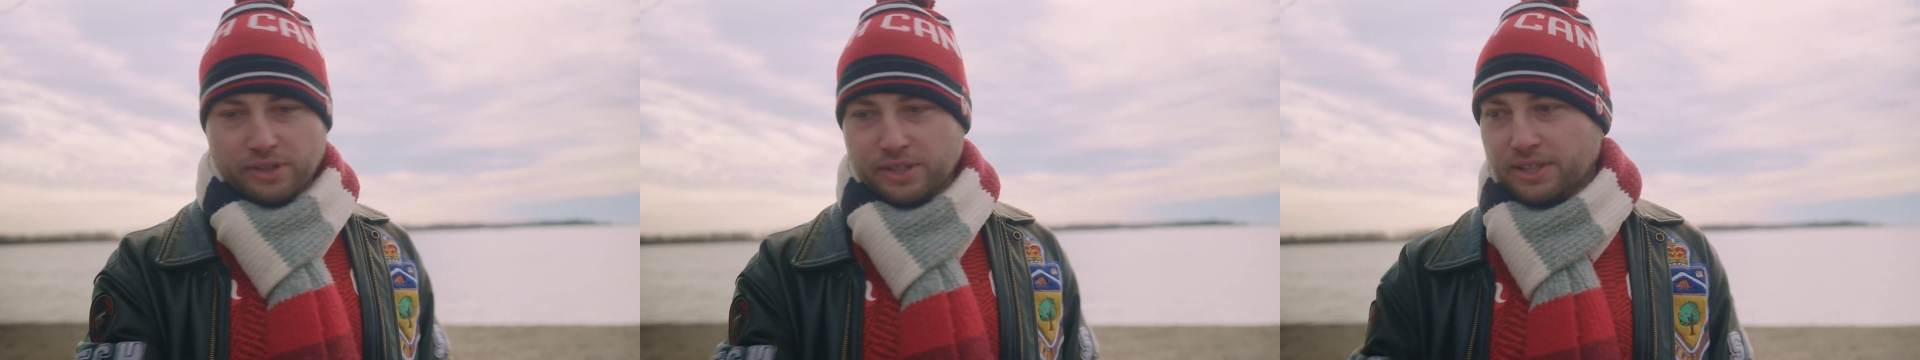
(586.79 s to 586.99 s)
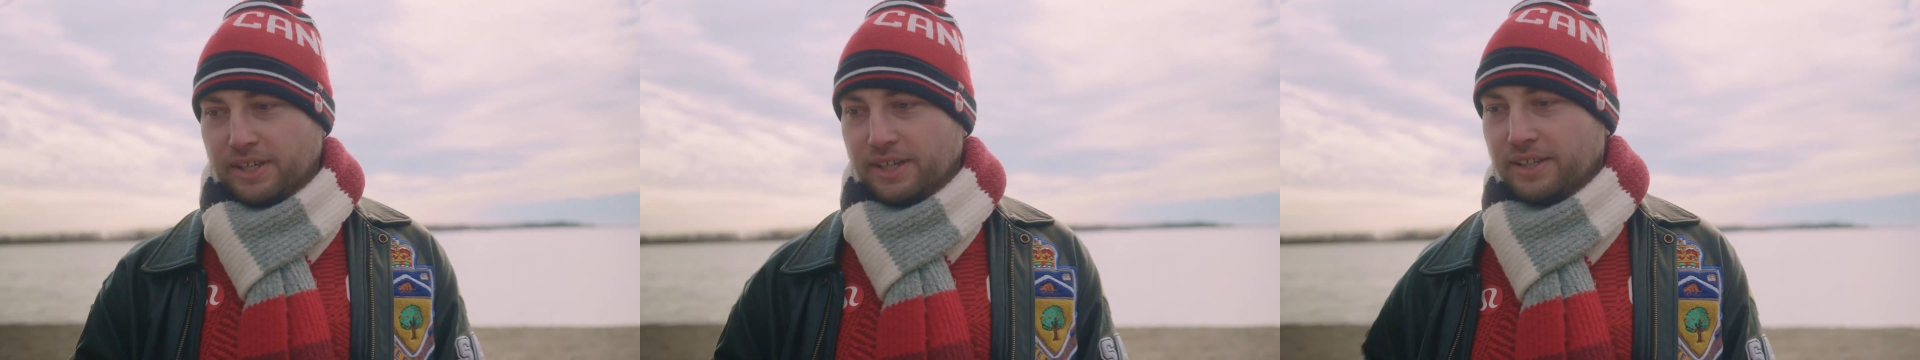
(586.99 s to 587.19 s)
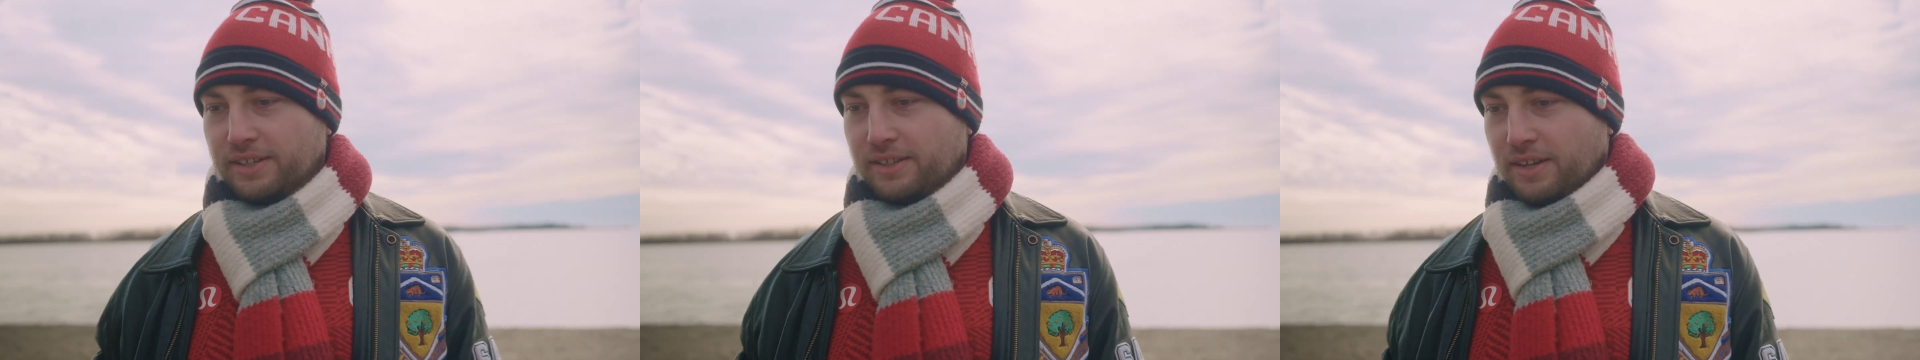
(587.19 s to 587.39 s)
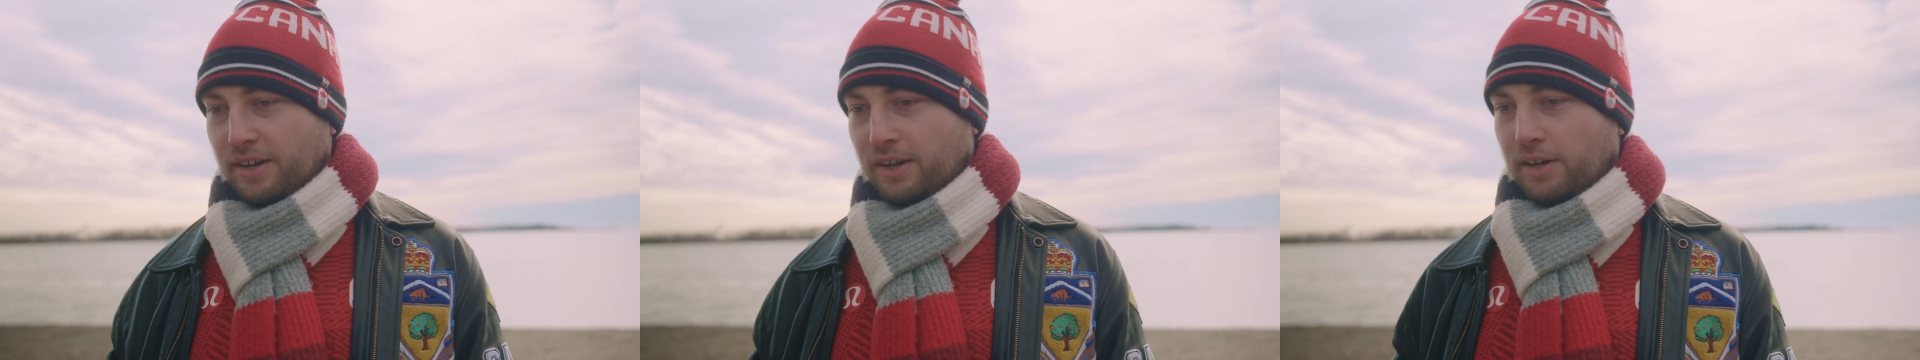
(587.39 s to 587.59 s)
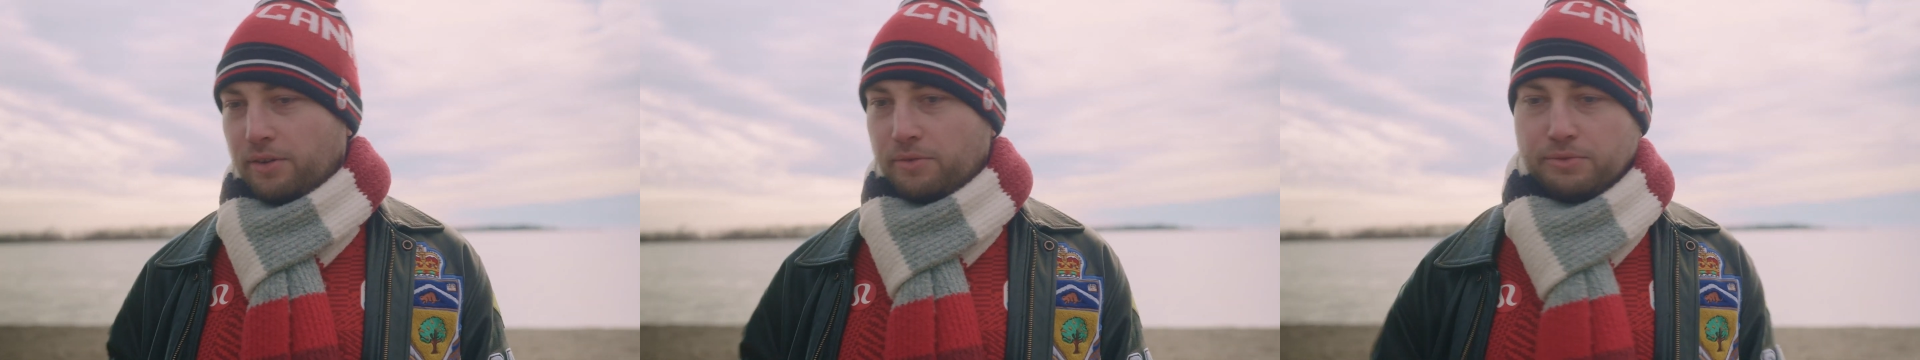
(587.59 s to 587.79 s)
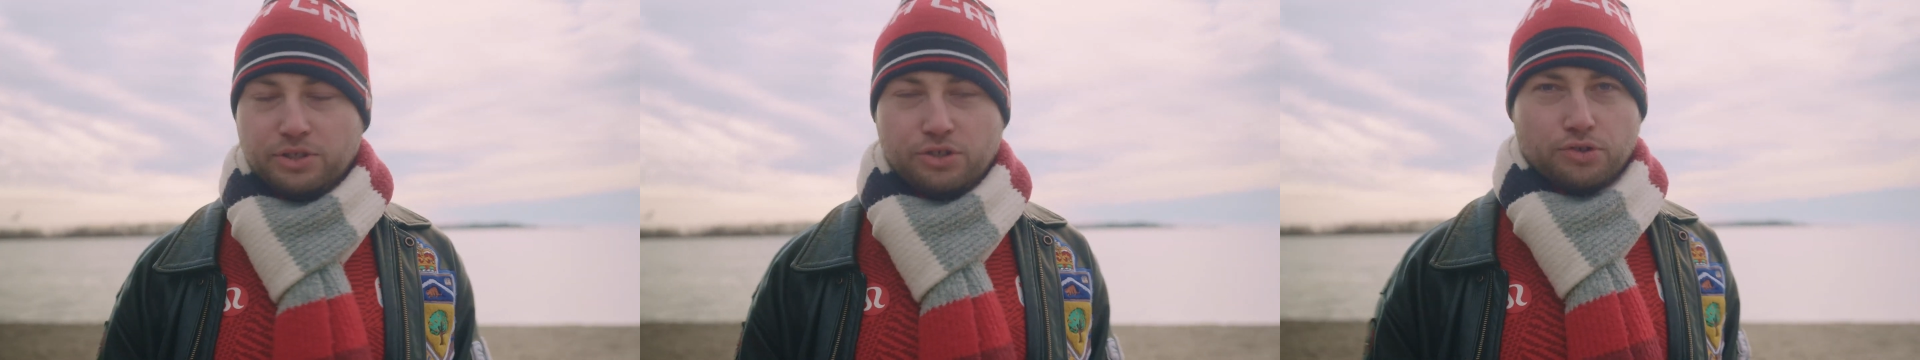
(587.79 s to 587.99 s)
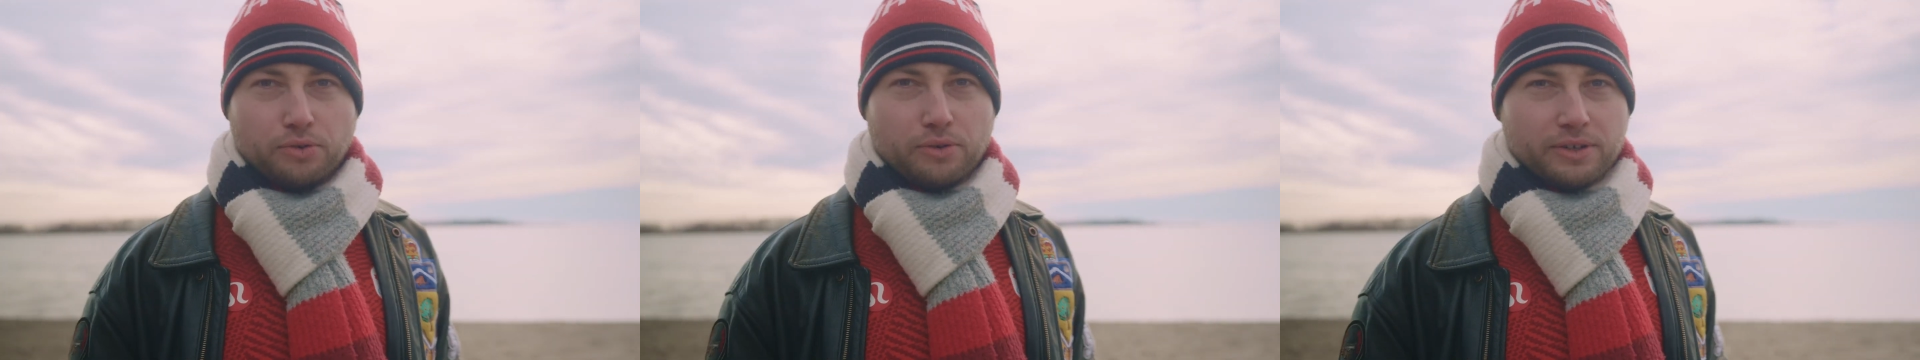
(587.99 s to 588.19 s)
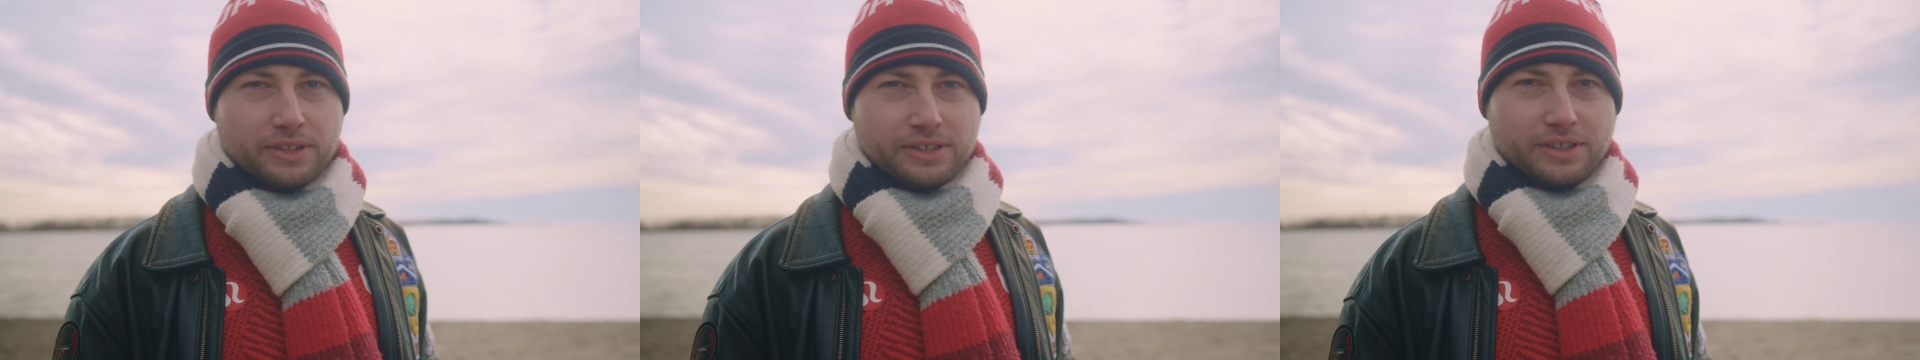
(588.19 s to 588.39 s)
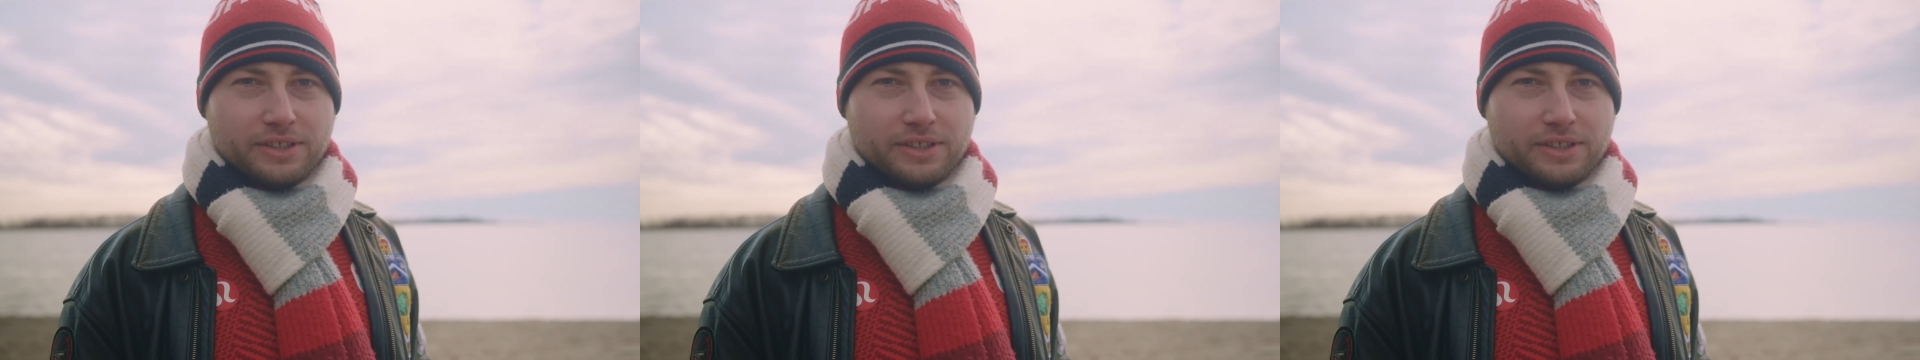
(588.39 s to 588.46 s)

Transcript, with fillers: and then uh, reshoring,